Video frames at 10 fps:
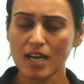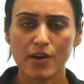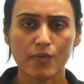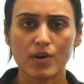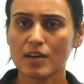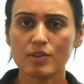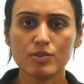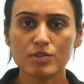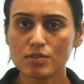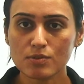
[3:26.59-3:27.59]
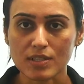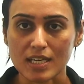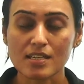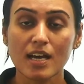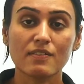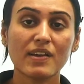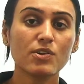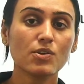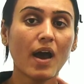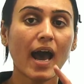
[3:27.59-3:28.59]
What are we going to do next? We are going
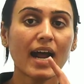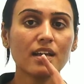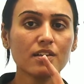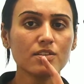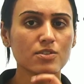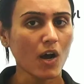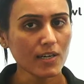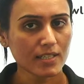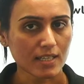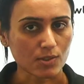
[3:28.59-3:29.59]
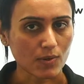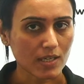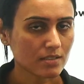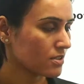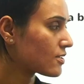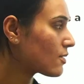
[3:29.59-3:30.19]
to add salt into it. So